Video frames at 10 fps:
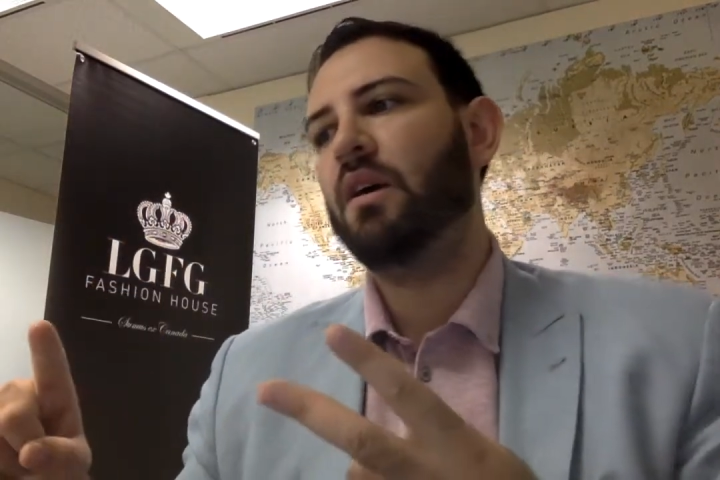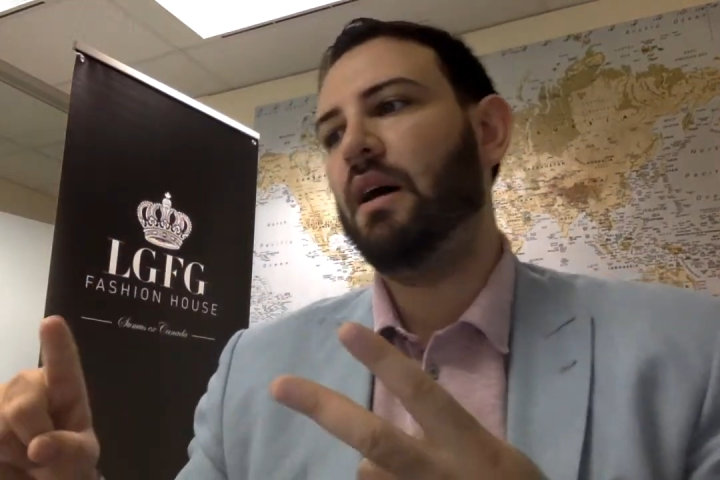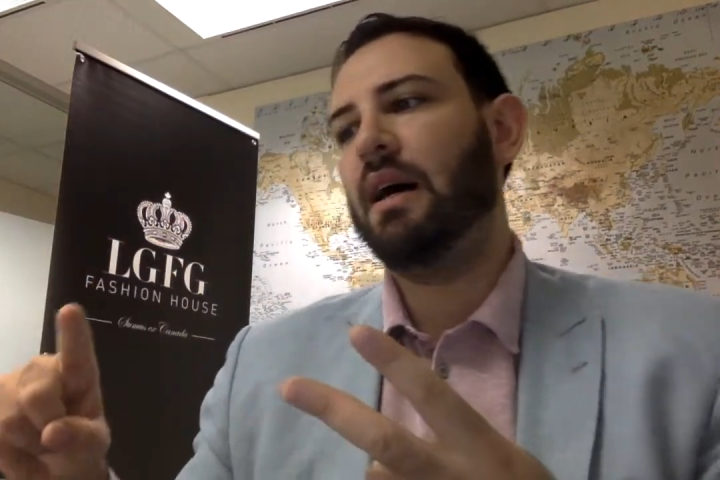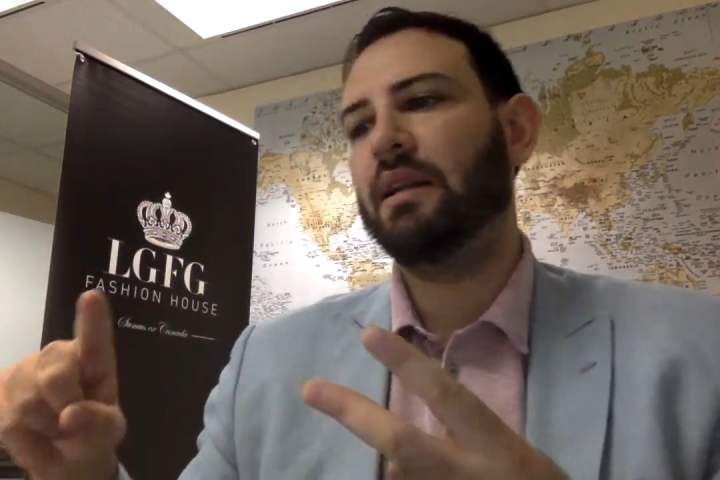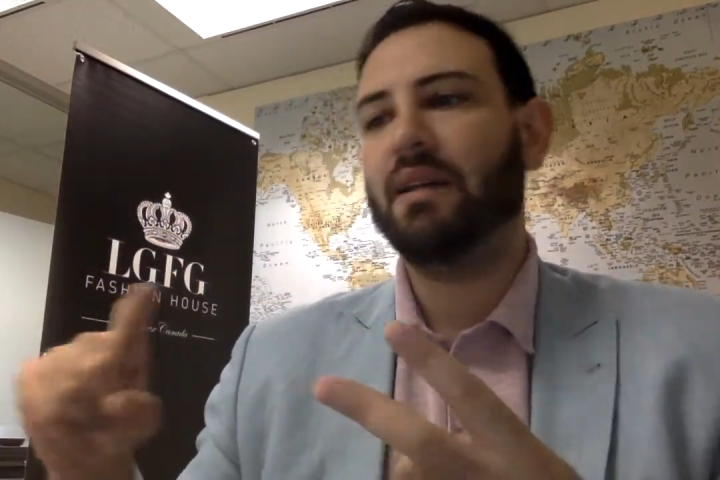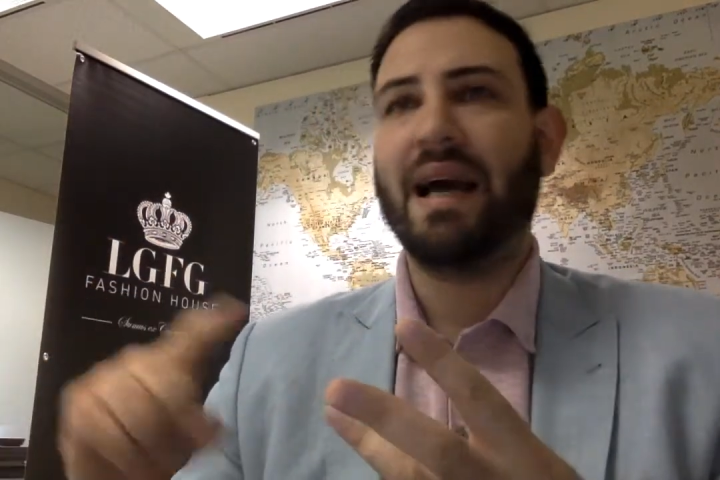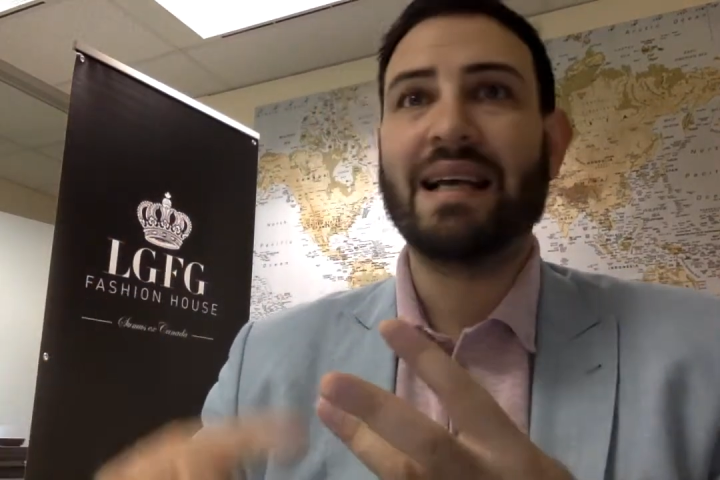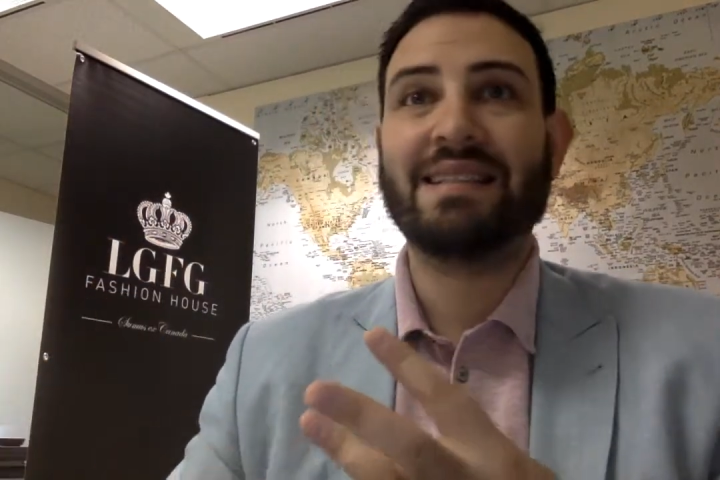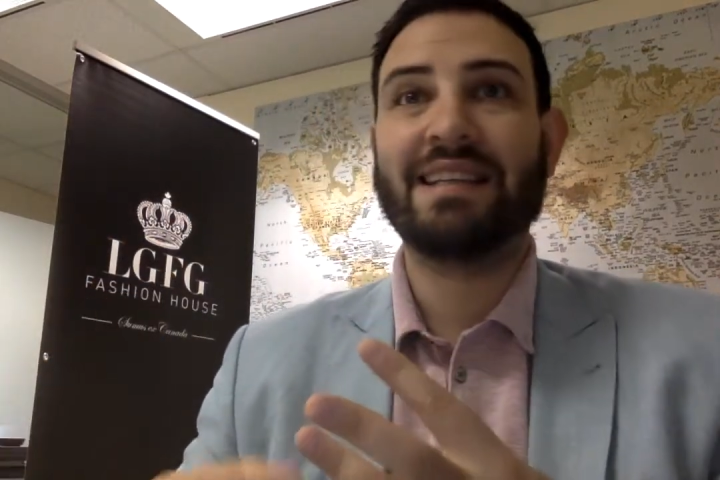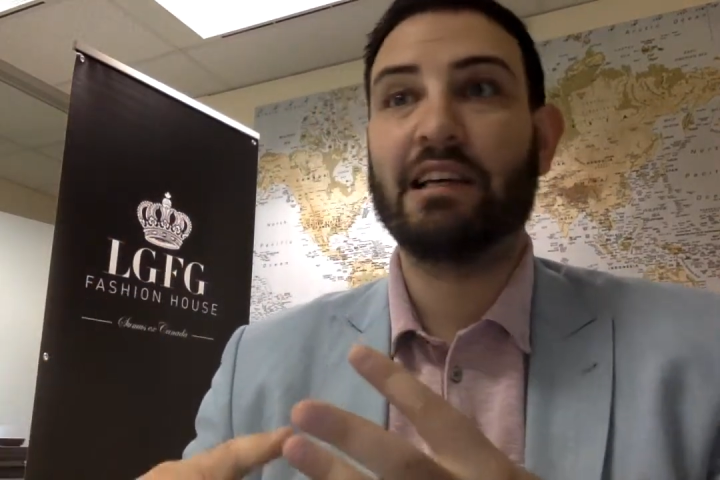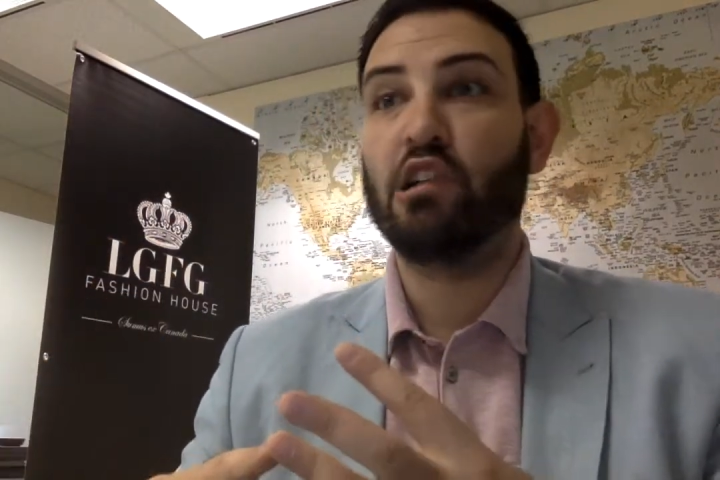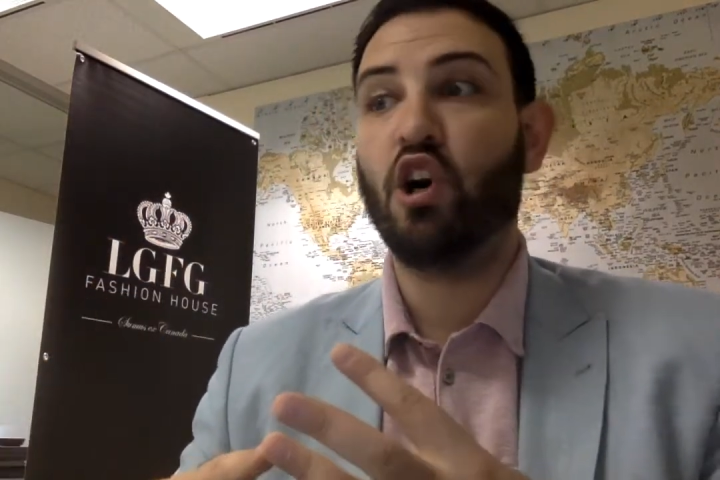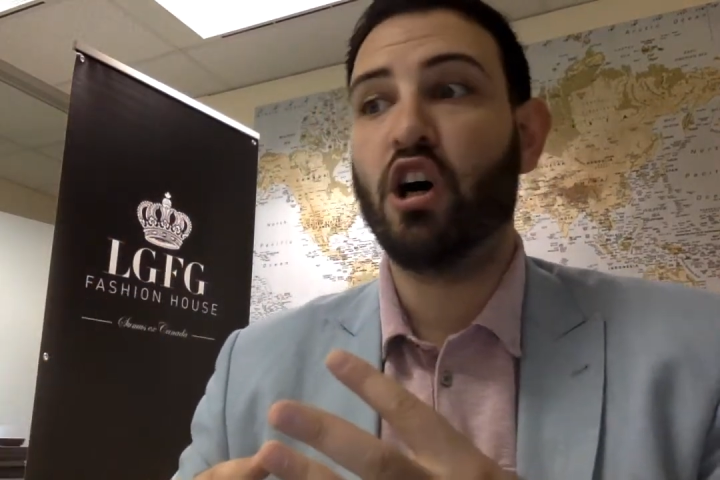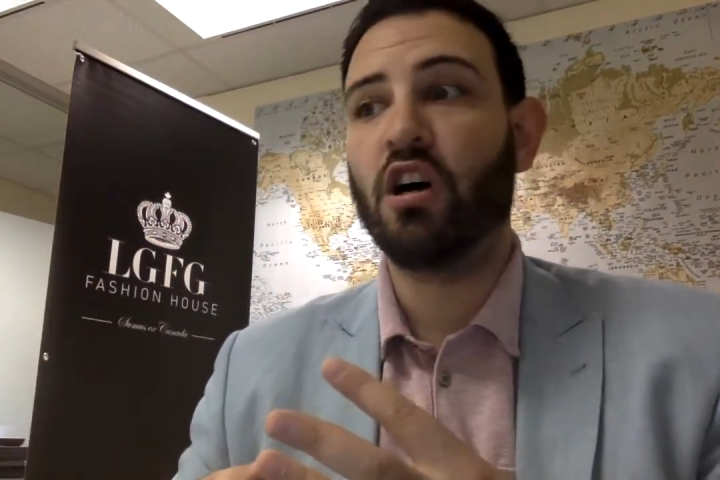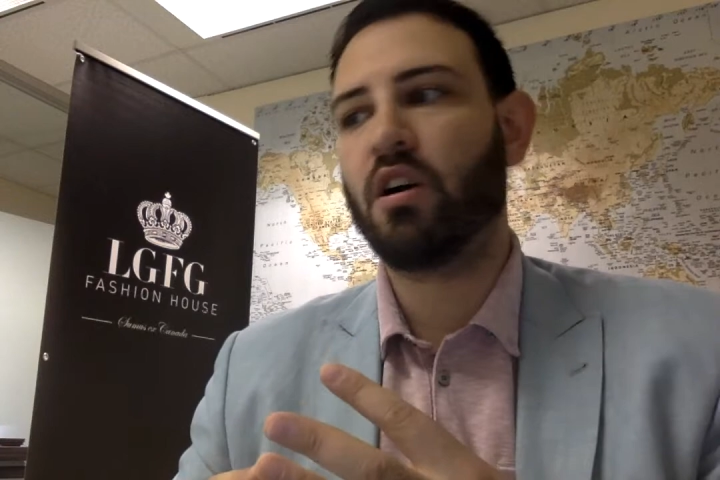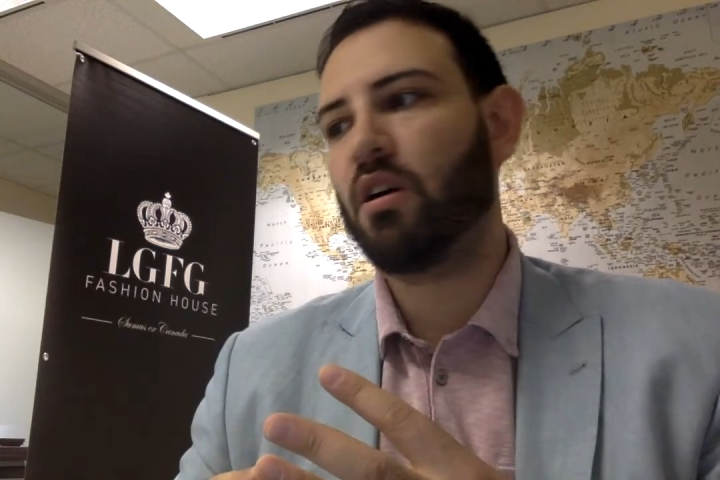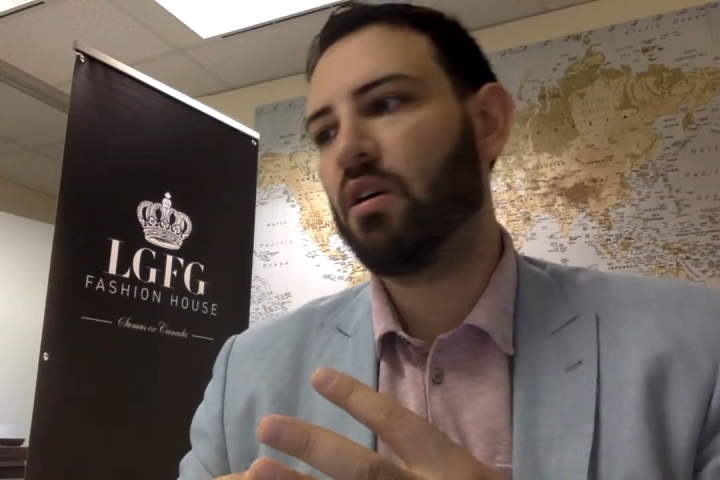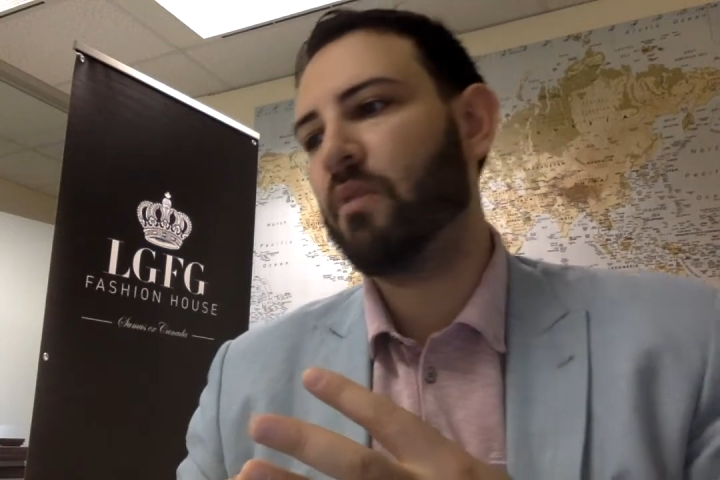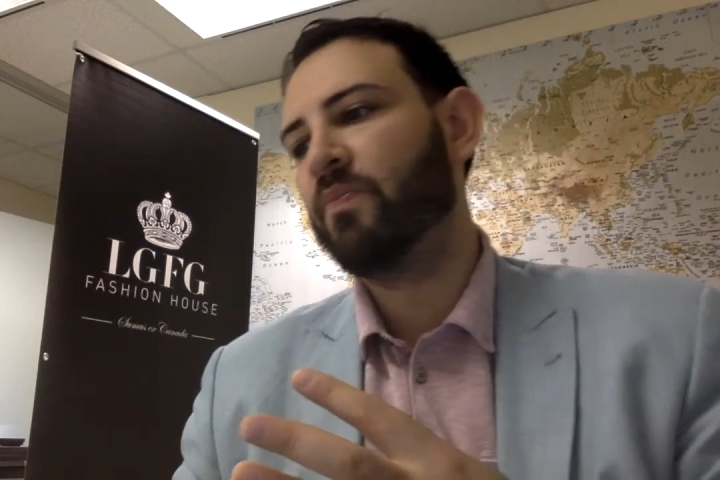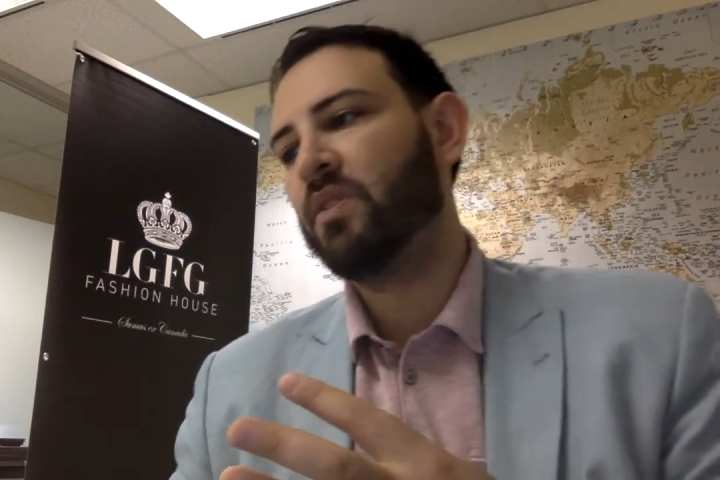lasting
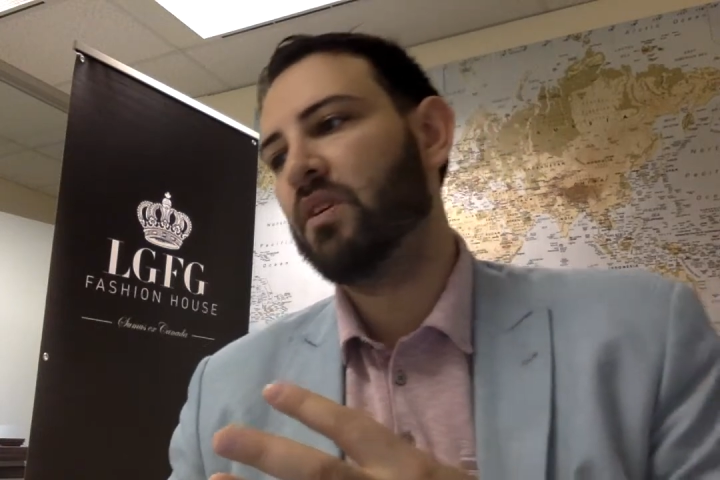longer,